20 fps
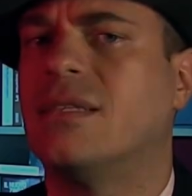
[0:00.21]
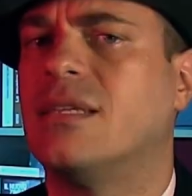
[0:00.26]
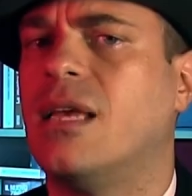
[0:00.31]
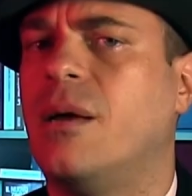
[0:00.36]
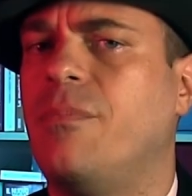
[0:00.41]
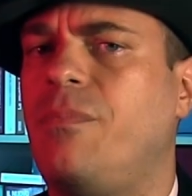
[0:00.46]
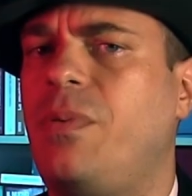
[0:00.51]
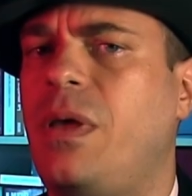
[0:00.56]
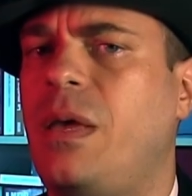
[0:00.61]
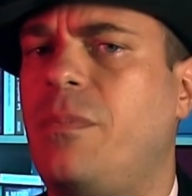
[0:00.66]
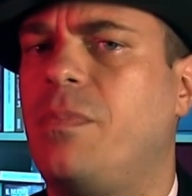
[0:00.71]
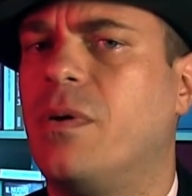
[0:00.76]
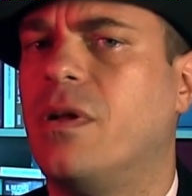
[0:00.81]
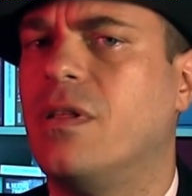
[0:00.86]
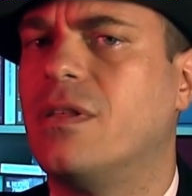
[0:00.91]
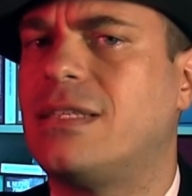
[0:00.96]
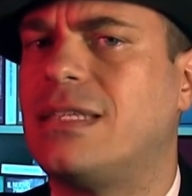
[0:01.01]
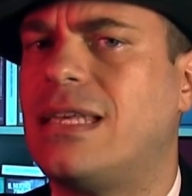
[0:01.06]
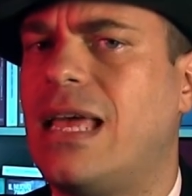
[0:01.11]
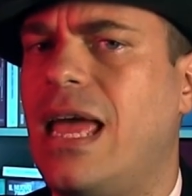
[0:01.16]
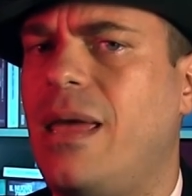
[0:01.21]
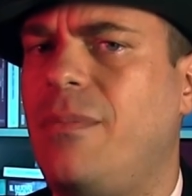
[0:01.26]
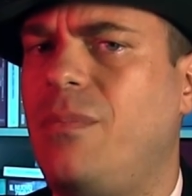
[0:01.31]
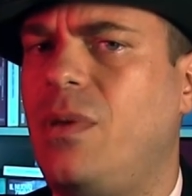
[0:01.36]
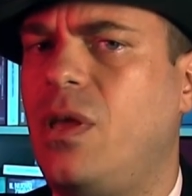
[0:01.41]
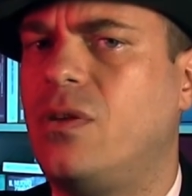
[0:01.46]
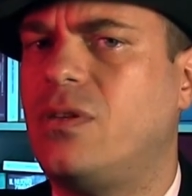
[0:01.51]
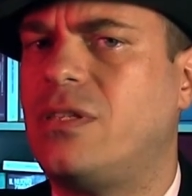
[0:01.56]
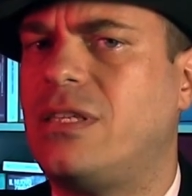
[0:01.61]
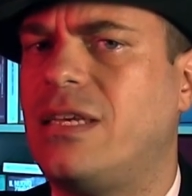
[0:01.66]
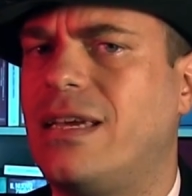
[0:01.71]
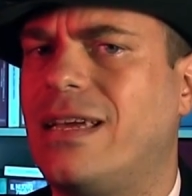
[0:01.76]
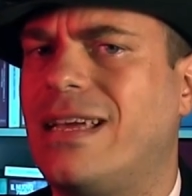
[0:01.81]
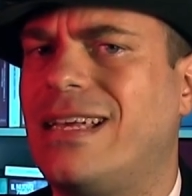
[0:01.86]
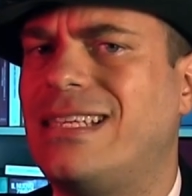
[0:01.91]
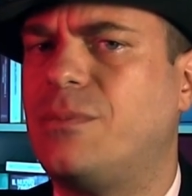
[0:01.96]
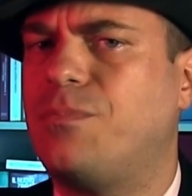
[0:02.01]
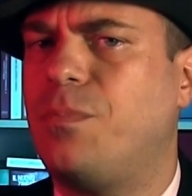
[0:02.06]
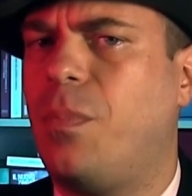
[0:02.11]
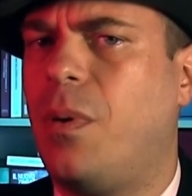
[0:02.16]
Some people say music
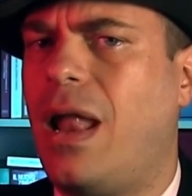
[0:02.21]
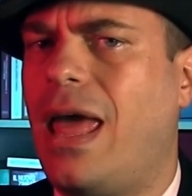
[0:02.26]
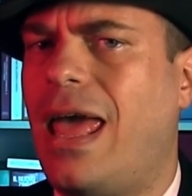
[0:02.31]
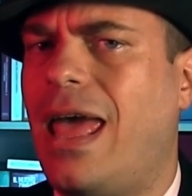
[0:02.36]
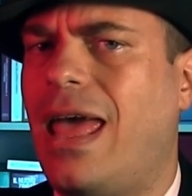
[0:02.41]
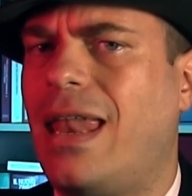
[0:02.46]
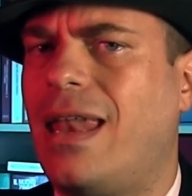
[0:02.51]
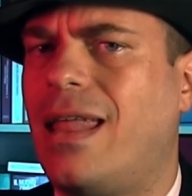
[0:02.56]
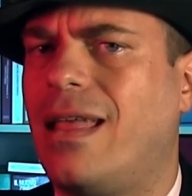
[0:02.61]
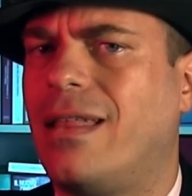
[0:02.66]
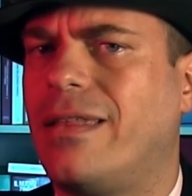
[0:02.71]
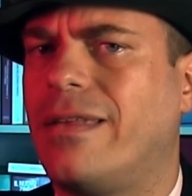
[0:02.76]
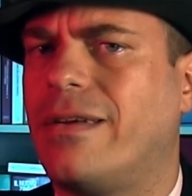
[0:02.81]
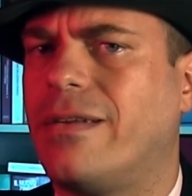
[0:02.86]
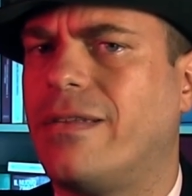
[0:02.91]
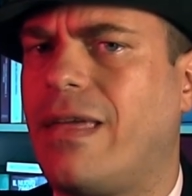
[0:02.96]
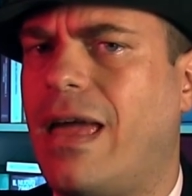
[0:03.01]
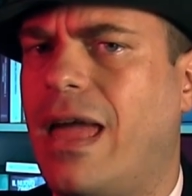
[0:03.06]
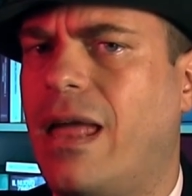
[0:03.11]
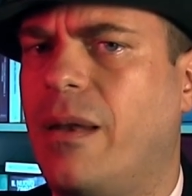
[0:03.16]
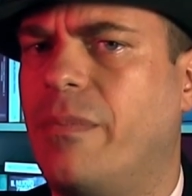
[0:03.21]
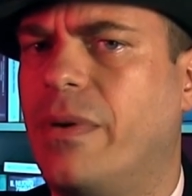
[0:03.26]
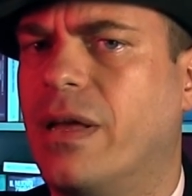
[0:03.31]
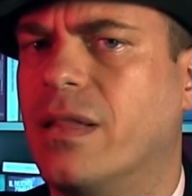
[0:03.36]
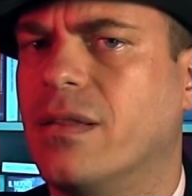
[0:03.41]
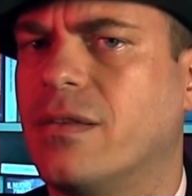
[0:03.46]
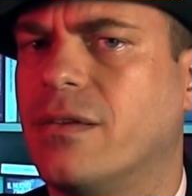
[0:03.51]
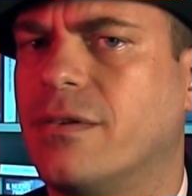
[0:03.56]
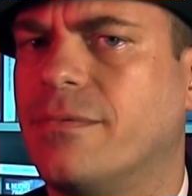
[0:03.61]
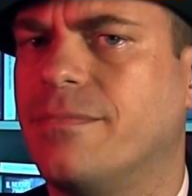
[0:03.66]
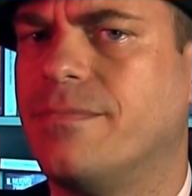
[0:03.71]
is plain entertainment.